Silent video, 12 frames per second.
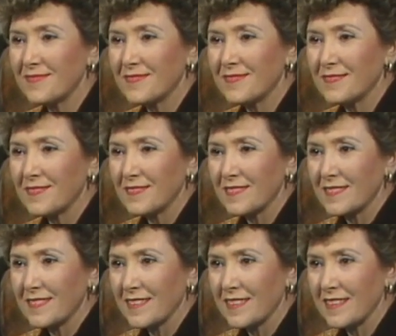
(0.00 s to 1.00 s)

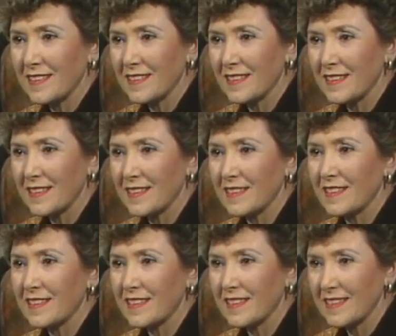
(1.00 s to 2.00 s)

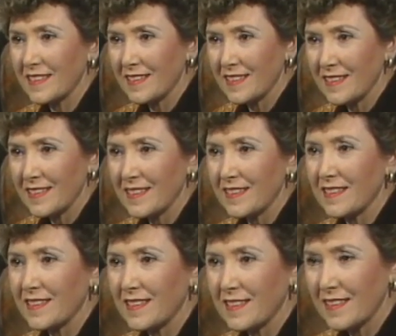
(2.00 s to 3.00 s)

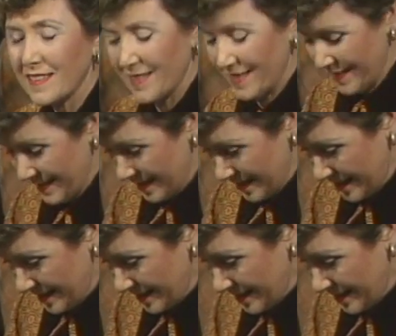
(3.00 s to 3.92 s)
No one is speaking in this clip.